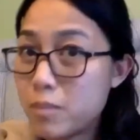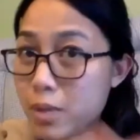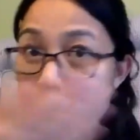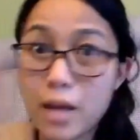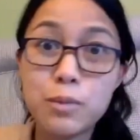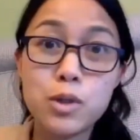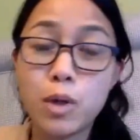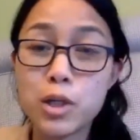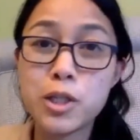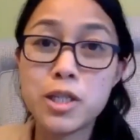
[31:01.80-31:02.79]
came to
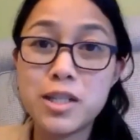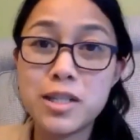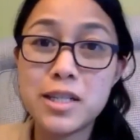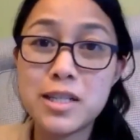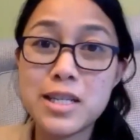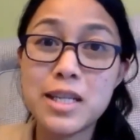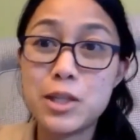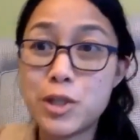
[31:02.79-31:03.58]
Washington, D.C.,